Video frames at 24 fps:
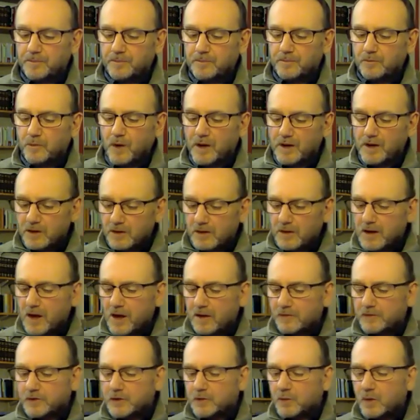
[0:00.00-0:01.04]
one who
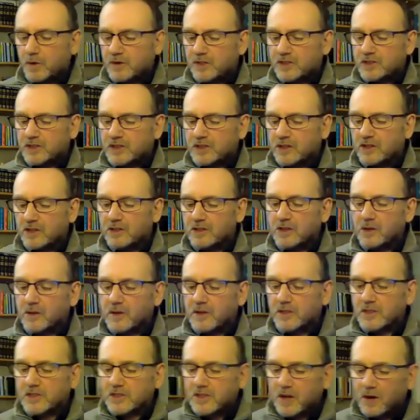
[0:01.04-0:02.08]
loves what is good, who
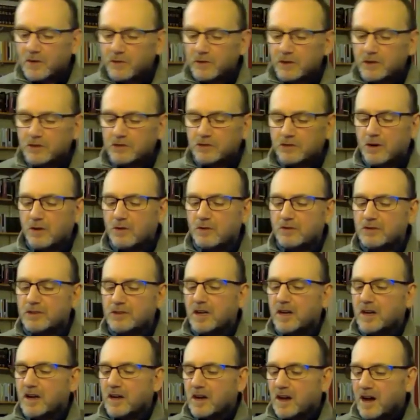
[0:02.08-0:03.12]
is self-controlled,
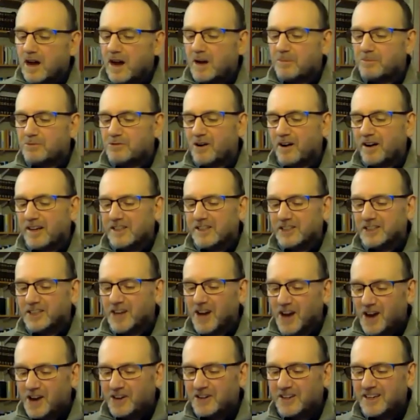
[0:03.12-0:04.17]
upright,
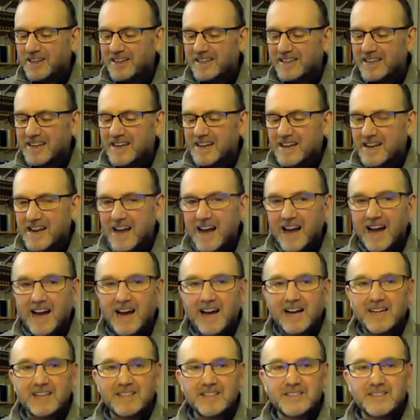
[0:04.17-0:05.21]
holy,
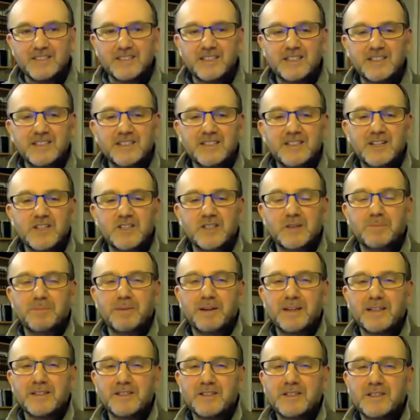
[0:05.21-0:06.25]
and
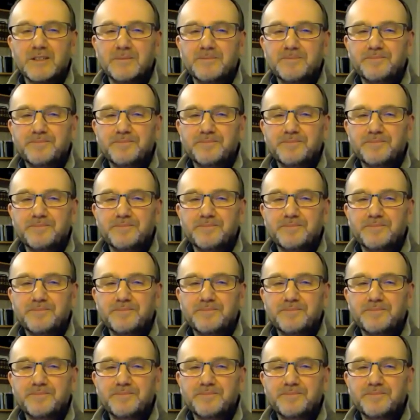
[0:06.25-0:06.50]
disciplined.